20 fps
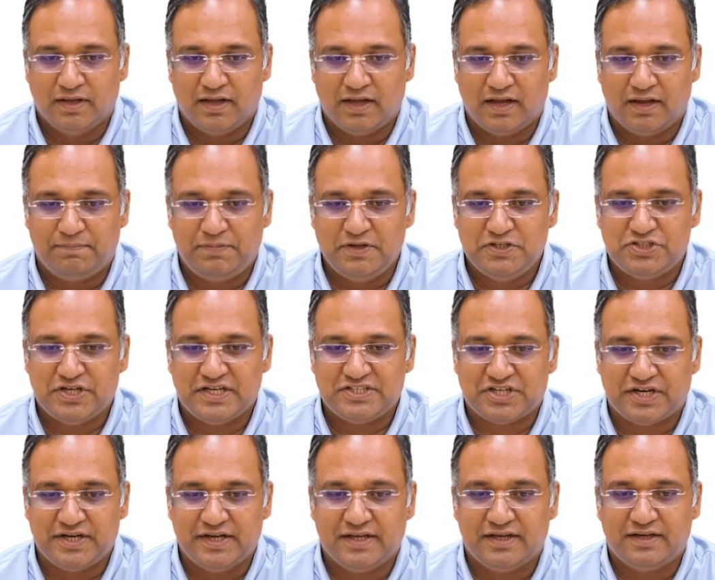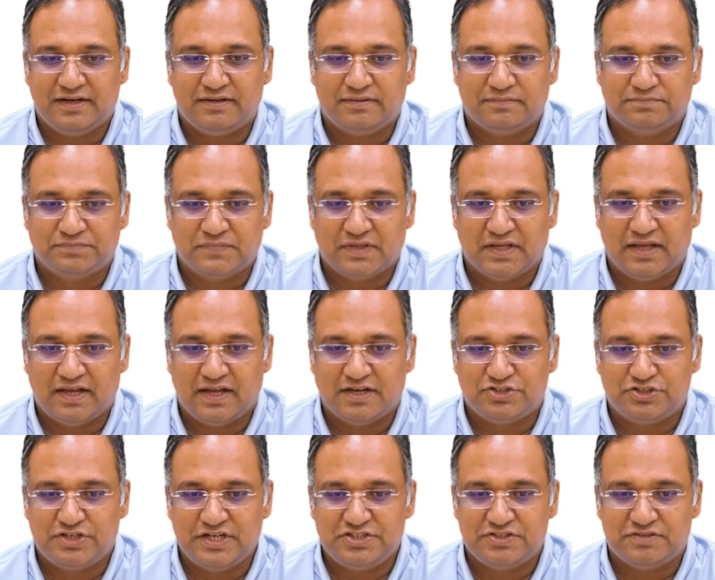uh, PGI Chandigarh and
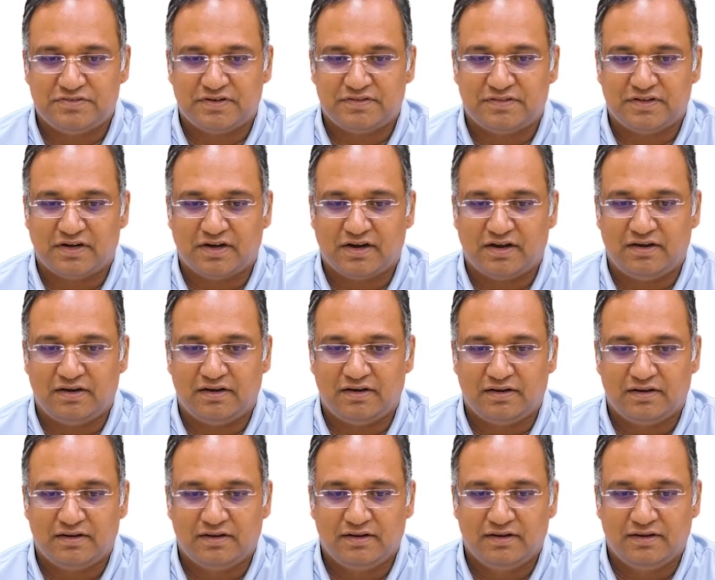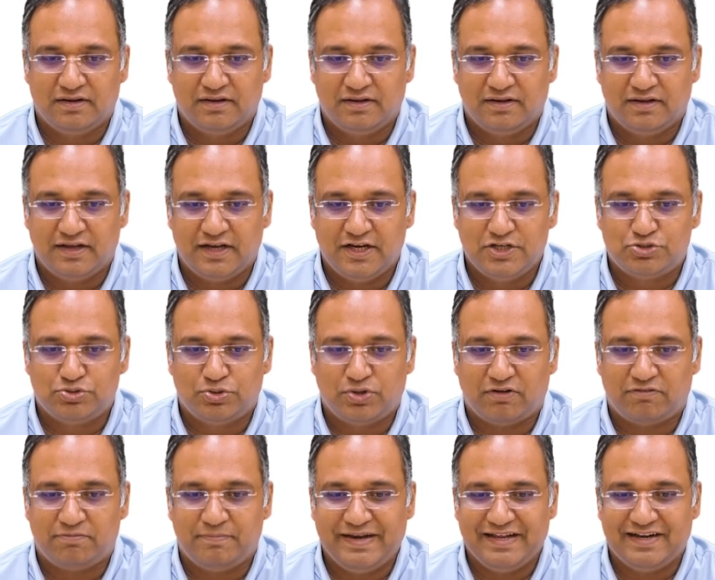Sri Chitra Institute
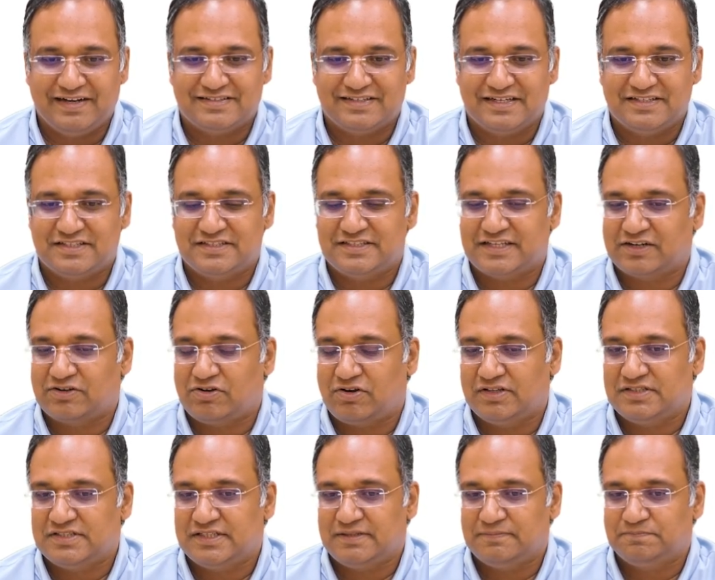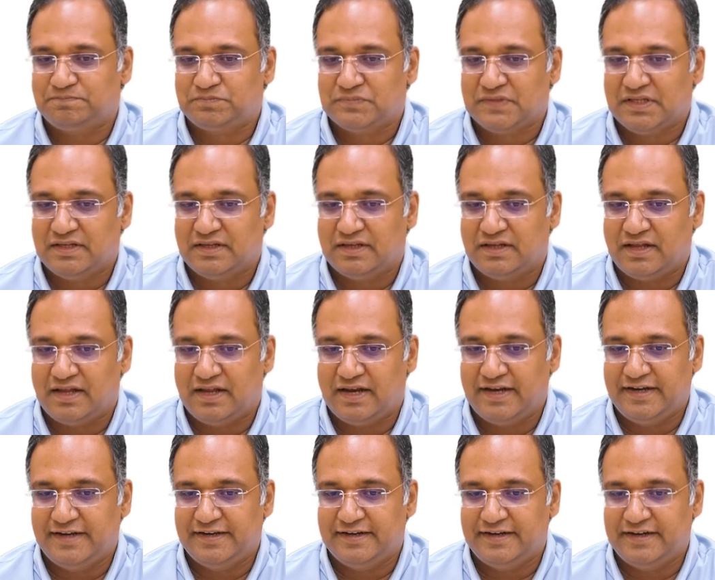of Medical Science and Technology
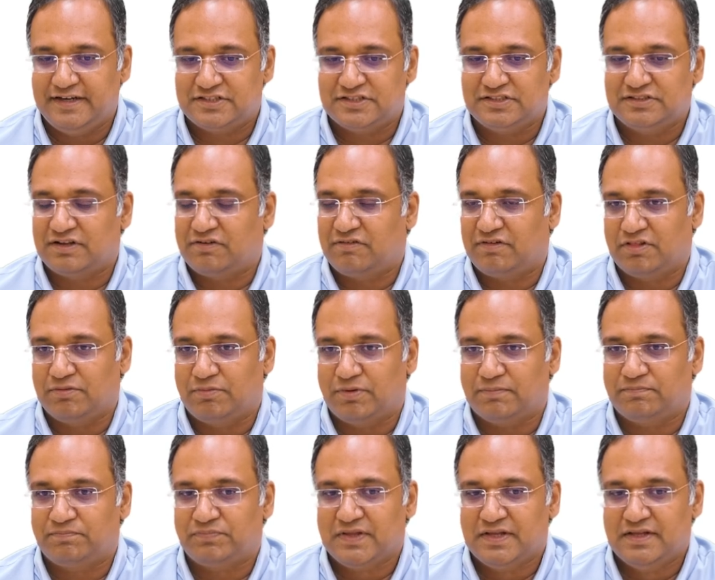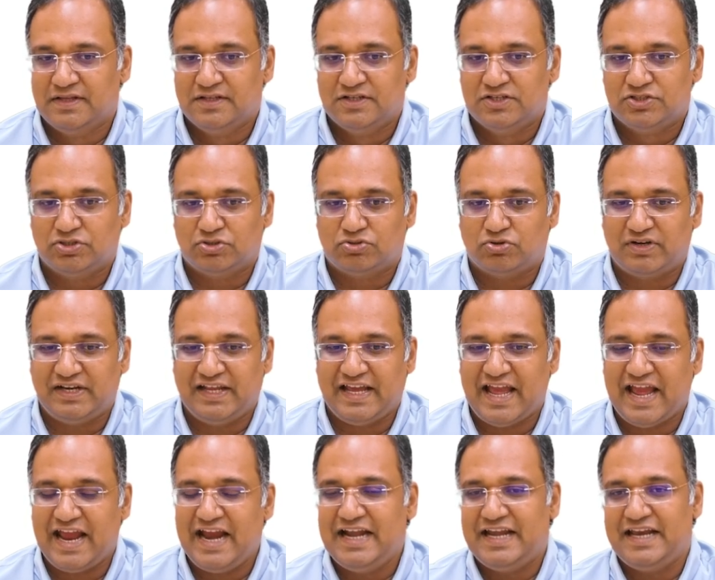and uh, it is So, totally
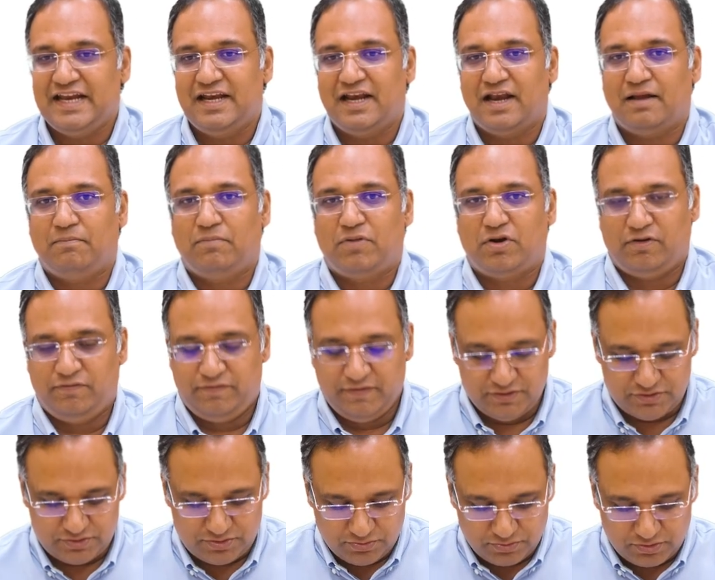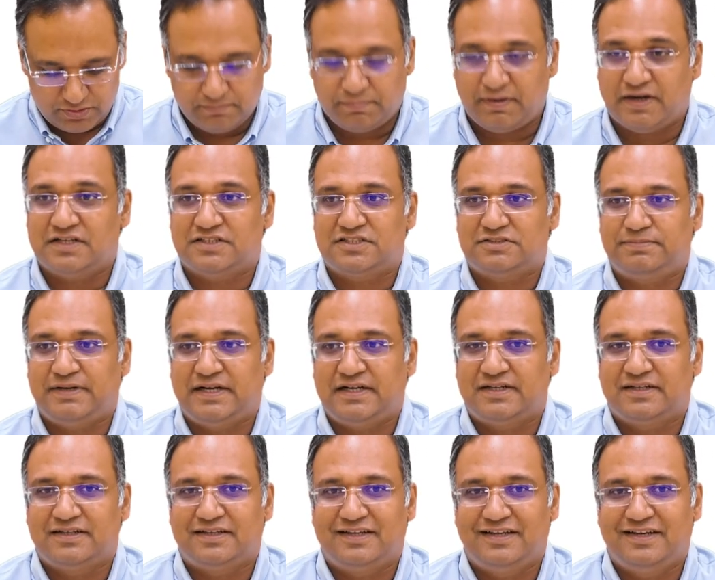18 number of institute participate
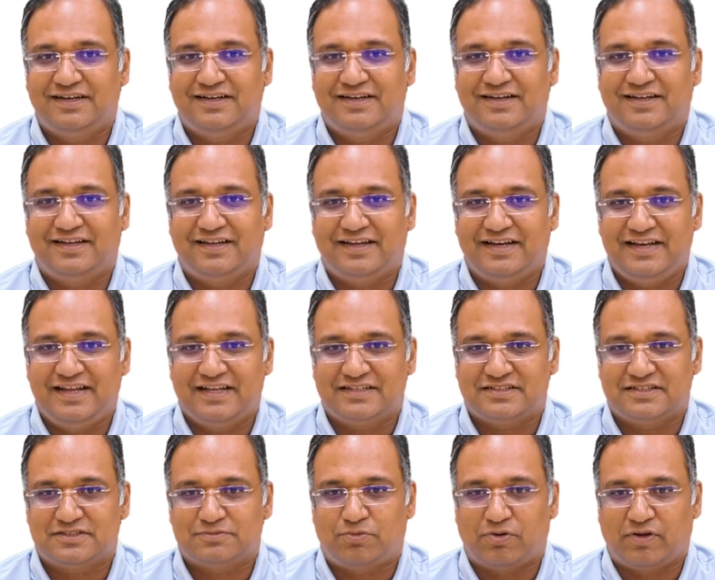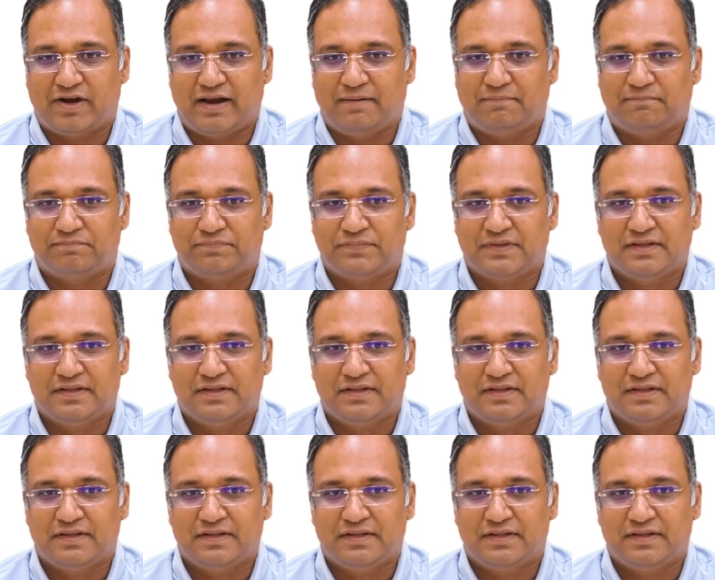in NESS program.